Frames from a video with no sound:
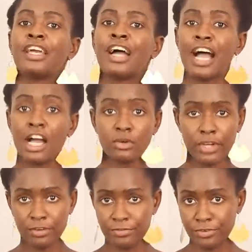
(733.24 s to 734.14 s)

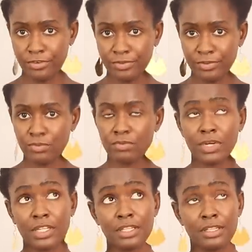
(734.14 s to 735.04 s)
However,
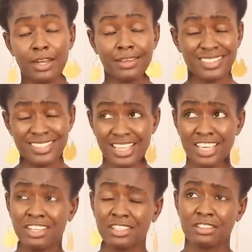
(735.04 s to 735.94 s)
one thing that I can
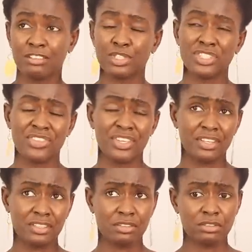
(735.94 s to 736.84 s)
say, which I
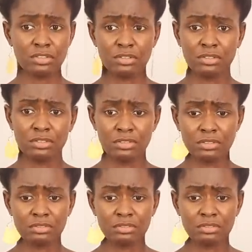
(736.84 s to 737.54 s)
think is also,